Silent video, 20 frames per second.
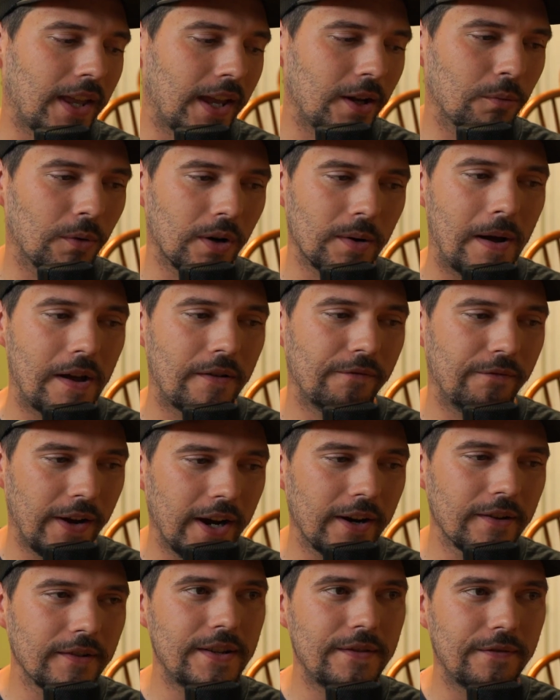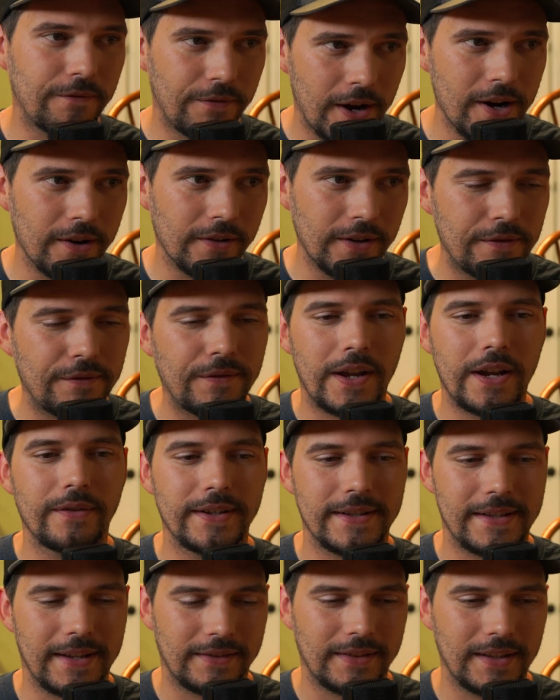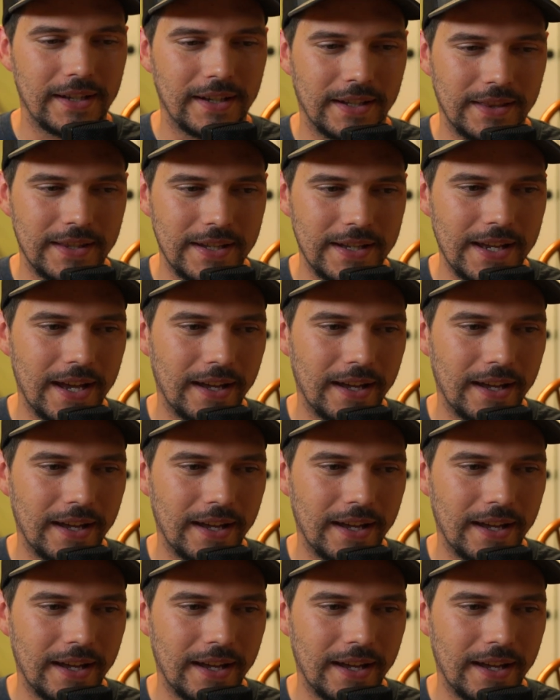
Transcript: And one of my very, very favorites, I think, in the